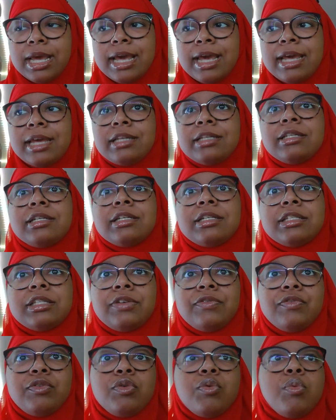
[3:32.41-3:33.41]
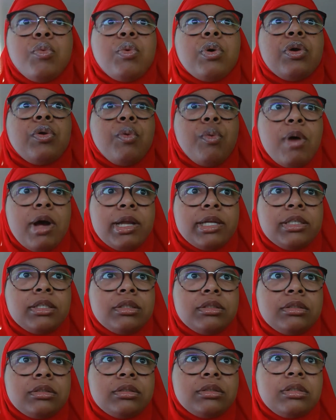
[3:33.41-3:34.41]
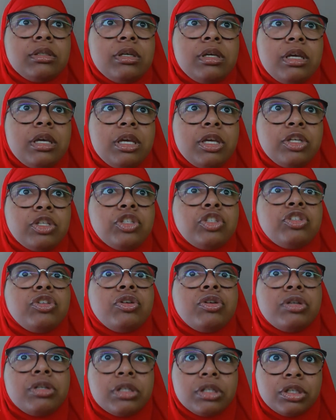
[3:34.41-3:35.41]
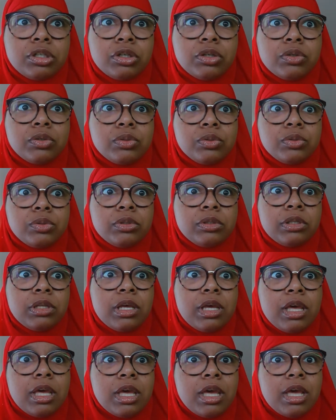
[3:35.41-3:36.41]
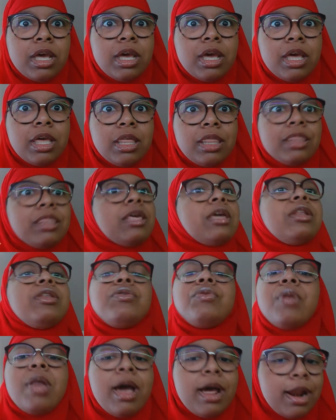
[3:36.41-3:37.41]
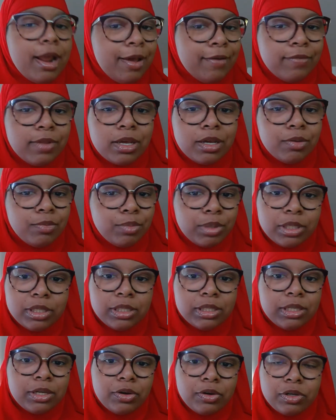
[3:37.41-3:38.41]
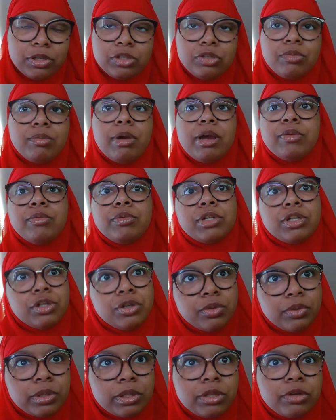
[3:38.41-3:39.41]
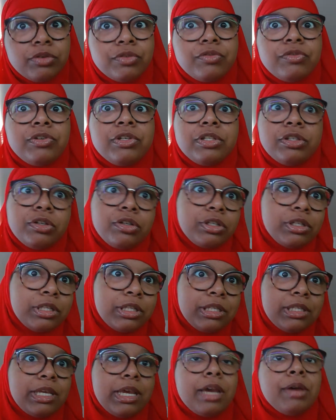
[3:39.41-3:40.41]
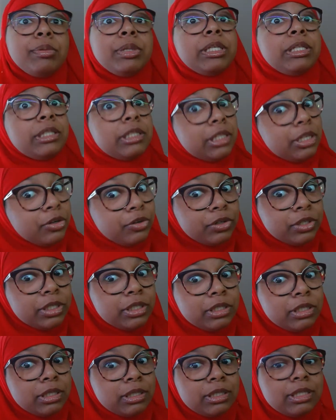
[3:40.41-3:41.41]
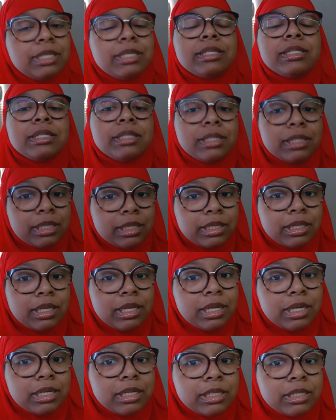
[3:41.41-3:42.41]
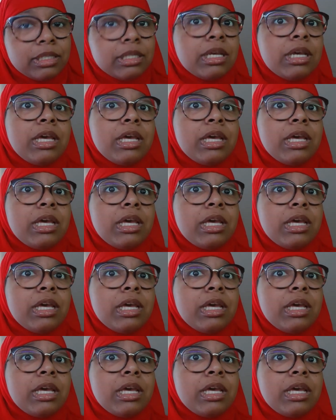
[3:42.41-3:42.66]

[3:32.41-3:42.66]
It's just if you want to watch certain shows, they do not have the complete series. You might want to do a little research to see how many seasons it is.